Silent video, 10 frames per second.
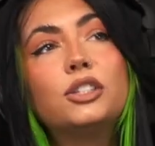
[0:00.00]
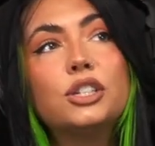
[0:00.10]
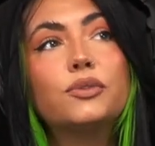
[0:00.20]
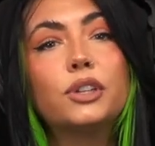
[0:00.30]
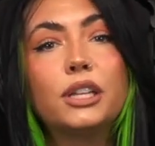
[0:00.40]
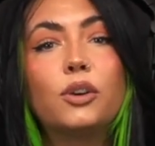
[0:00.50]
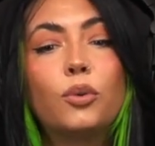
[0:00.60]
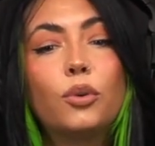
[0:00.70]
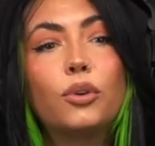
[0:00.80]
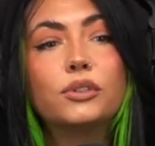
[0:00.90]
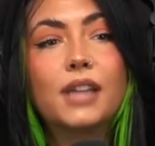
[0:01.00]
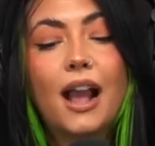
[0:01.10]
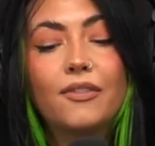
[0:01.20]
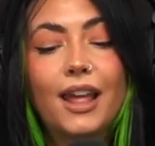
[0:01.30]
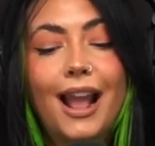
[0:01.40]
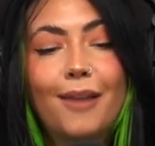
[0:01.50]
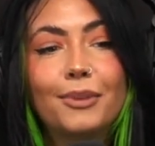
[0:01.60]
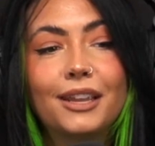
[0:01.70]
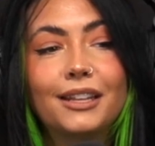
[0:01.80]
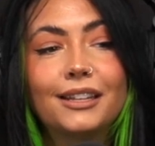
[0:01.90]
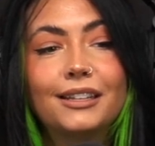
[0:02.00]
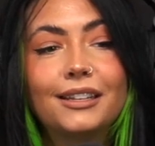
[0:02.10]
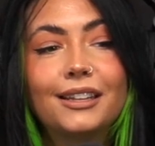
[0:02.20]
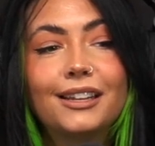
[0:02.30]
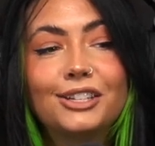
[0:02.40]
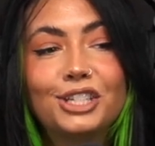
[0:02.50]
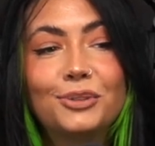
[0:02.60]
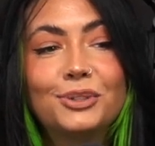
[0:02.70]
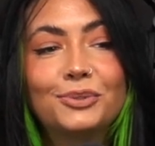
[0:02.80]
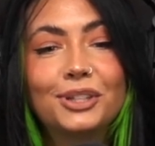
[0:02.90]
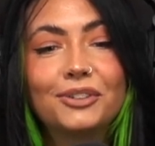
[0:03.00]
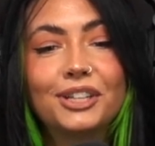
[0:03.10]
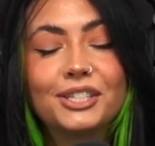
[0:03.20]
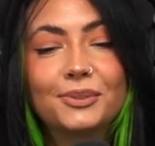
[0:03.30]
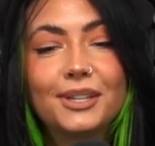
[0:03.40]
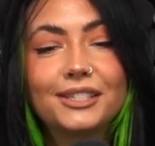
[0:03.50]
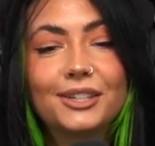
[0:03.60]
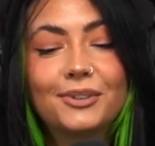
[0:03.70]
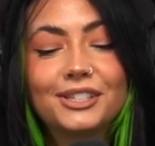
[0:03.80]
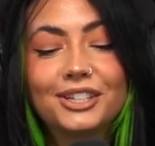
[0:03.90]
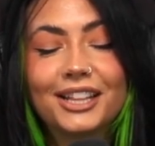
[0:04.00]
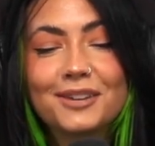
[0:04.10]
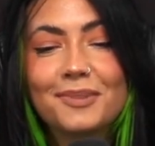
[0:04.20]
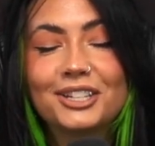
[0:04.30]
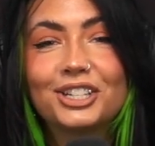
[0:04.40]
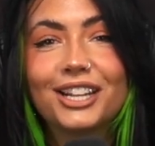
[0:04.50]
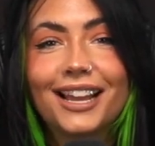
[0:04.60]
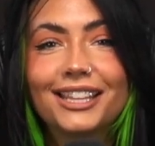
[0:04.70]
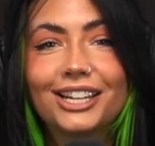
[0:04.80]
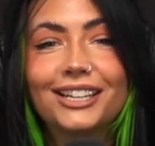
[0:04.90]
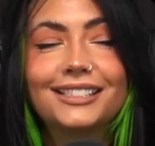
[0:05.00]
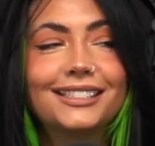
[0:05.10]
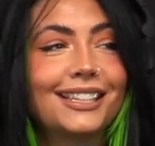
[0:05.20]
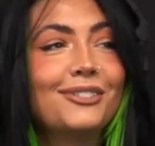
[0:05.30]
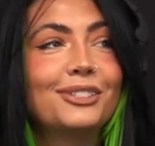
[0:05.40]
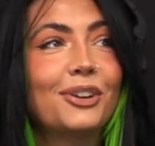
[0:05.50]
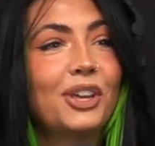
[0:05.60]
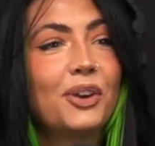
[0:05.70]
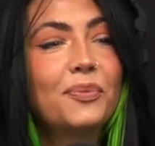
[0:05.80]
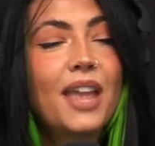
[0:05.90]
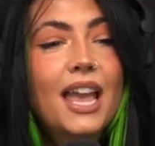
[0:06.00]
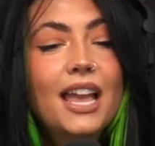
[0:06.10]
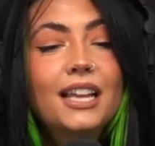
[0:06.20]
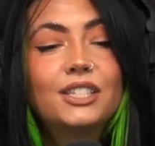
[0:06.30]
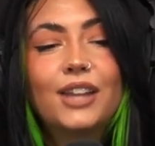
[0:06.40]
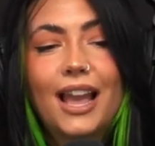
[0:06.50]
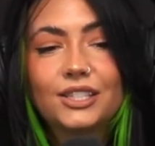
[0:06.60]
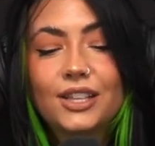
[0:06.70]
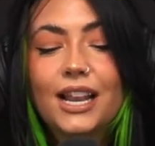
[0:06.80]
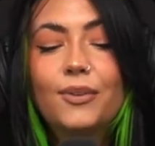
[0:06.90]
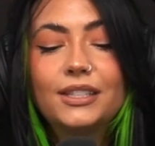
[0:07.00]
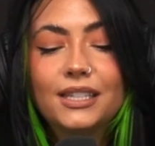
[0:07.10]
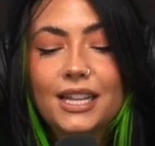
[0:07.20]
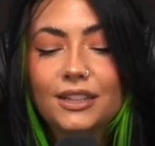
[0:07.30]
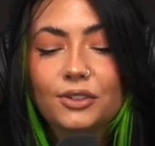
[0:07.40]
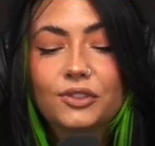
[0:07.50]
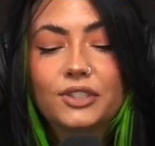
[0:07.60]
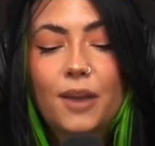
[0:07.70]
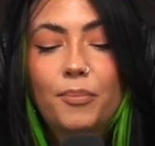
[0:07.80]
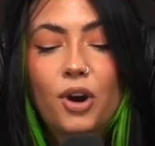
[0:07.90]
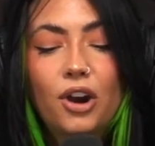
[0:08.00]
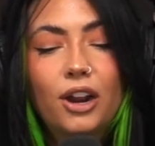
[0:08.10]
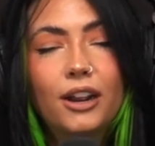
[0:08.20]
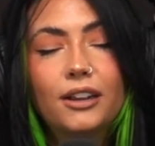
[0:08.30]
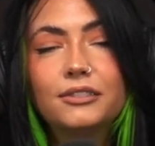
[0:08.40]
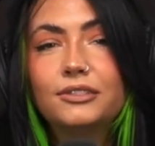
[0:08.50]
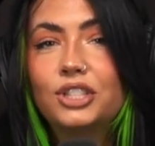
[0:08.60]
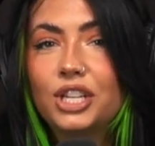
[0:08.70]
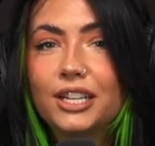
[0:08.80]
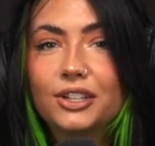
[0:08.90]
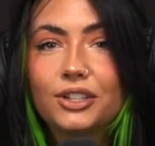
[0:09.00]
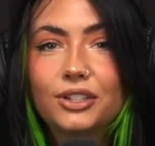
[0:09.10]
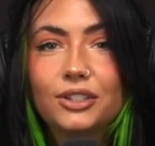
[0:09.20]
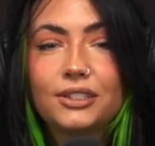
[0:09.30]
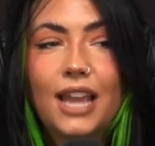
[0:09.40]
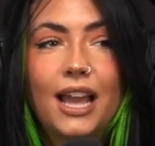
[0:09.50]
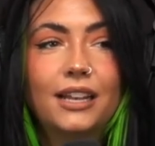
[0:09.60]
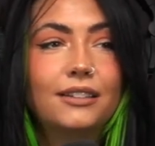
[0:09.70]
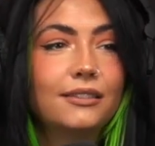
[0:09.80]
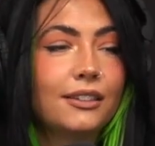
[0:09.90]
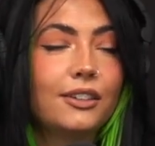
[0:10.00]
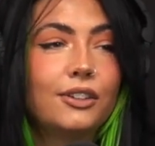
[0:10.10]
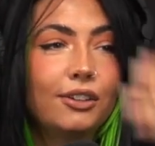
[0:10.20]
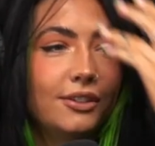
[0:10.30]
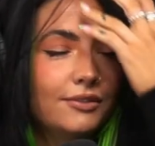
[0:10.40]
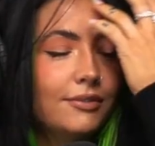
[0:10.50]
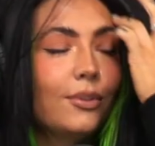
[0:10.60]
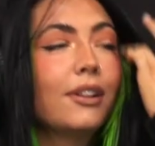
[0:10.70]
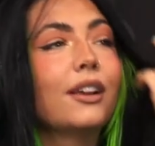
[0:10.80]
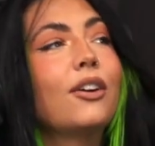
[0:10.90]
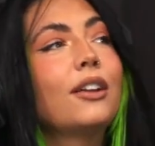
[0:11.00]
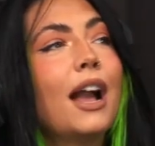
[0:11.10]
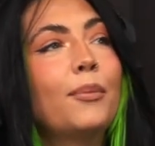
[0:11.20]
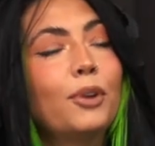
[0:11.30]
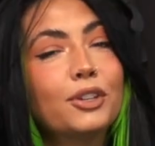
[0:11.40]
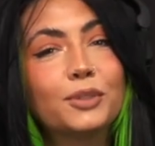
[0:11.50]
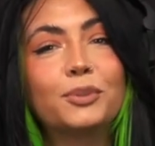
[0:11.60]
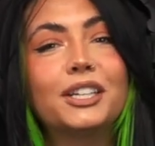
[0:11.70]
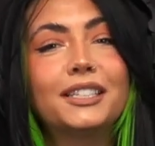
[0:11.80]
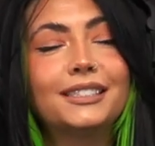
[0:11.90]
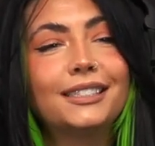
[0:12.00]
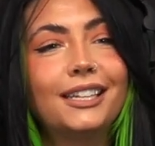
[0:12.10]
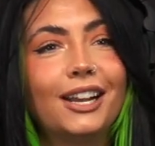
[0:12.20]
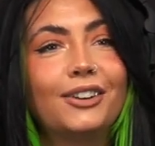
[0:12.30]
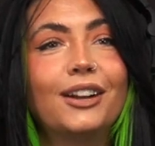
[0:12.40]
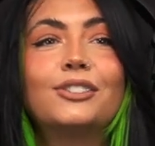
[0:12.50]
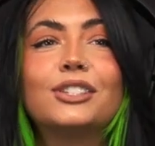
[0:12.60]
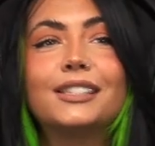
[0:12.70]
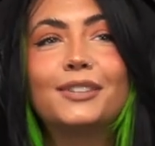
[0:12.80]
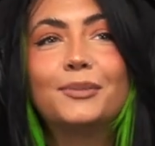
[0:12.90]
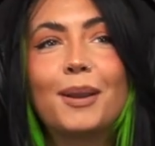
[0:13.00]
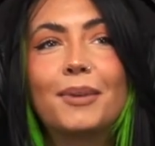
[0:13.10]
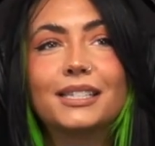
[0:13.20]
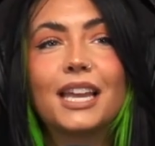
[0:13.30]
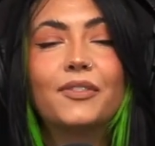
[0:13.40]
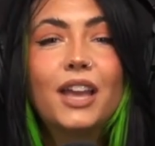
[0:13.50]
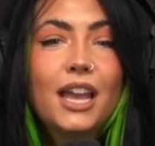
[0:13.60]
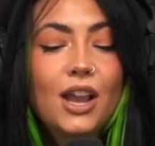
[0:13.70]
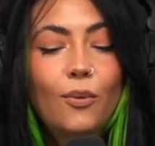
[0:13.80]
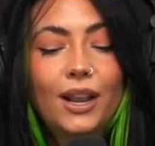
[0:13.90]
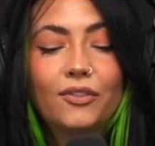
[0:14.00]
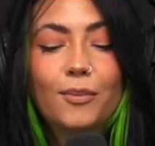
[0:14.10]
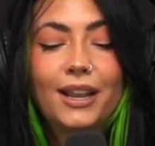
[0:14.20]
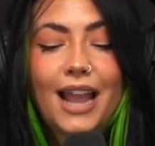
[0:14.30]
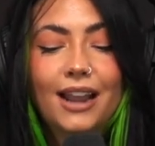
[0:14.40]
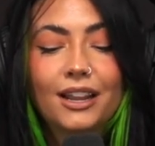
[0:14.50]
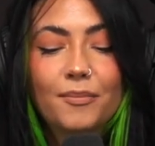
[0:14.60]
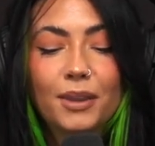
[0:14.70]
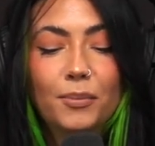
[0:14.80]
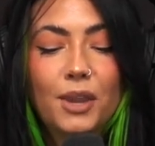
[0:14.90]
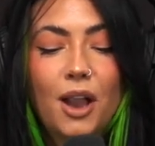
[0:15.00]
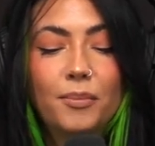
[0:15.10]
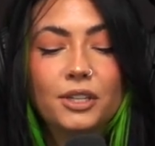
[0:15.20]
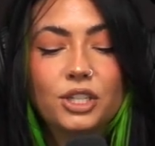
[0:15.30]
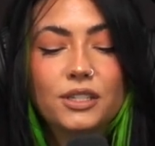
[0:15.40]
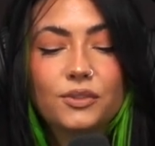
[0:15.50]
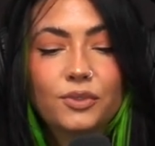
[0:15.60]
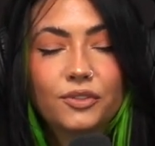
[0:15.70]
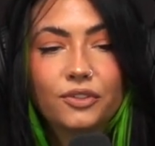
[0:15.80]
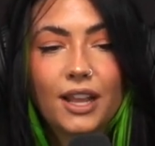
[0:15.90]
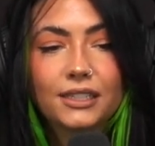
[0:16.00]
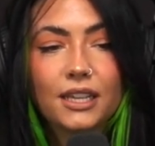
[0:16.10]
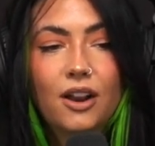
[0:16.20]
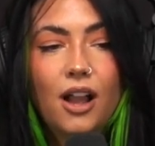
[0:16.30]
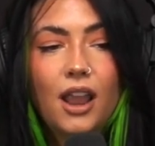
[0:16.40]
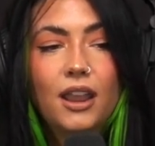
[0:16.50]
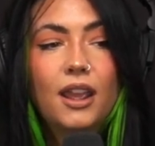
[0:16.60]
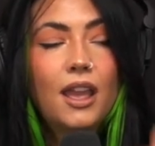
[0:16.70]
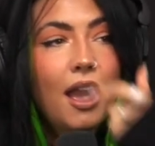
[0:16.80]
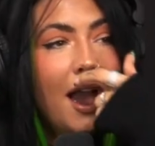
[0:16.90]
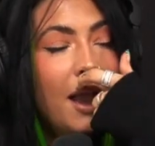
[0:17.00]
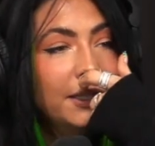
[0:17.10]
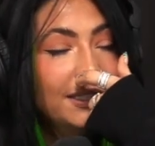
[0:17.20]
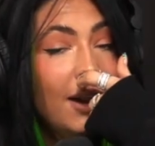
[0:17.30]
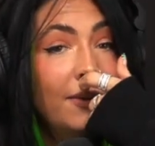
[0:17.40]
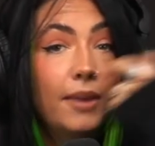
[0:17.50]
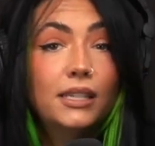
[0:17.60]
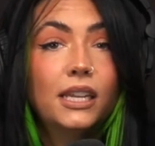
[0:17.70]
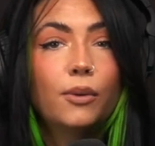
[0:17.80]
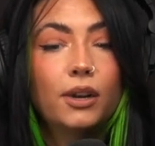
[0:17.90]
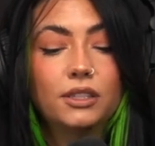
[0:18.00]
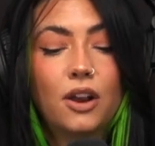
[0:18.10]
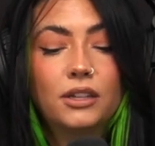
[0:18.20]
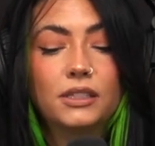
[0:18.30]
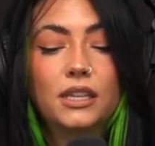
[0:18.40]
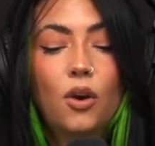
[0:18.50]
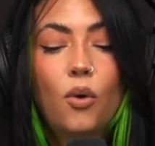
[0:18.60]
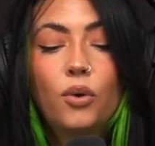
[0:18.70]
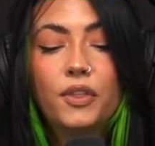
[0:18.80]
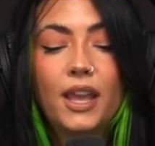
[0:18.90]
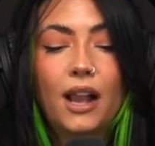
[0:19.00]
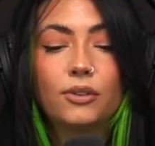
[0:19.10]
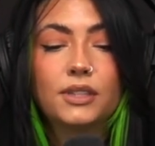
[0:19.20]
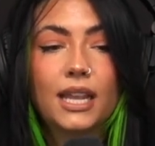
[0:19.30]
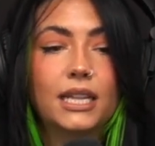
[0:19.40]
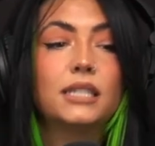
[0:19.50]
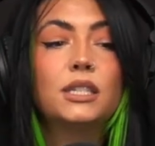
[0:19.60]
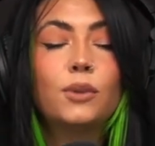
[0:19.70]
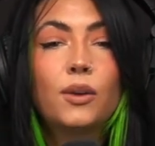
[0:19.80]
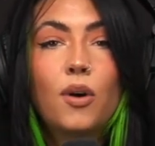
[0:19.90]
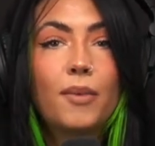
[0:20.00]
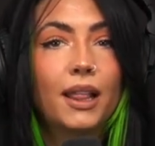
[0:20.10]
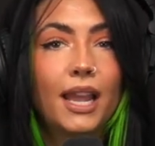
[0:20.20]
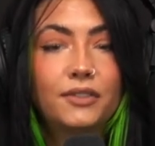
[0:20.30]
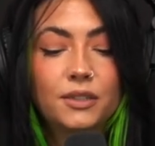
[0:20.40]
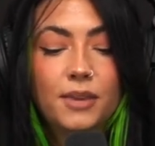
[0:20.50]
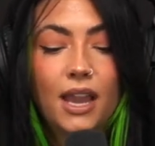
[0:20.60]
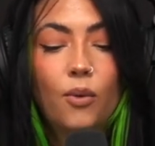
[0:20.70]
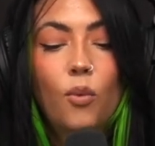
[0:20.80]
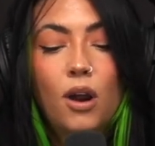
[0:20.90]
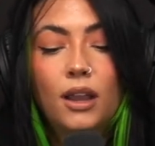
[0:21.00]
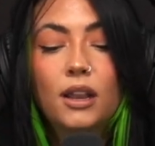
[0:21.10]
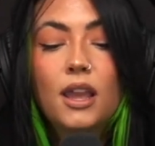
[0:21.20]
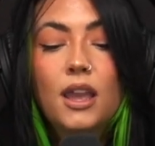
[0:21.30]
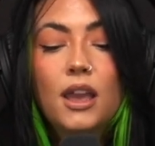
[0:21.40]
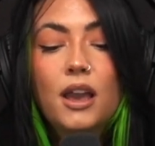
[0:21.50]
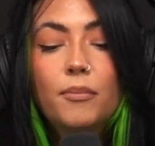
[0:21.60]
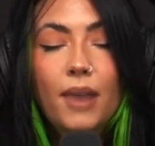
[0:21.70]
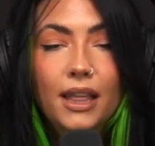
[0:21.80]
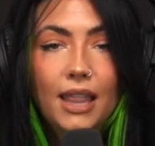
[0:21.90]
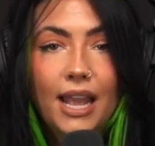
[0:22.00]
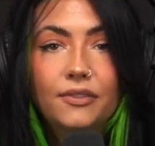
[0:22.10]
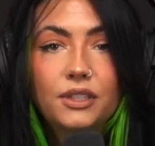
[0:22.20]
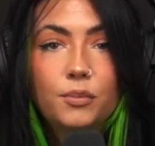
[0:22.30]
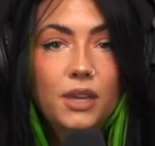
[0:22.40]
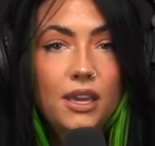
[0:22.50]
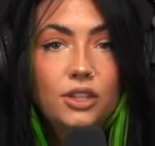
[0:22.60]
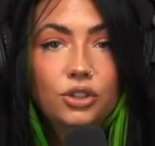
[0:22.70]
just really cool to have that happen. And she was really, really sweet. So we took like a picture together and it was so cute. So yeah, so then I went to like the rooftop bar, chilled, had a little, what are they called? Aperol spritz, you know, I was just living my best life, waiting for my dad to come pick me up and just reflecting on just how amazing it was. Honestly, the whole thing, I was like, this is what I want my life to be. I want my life to be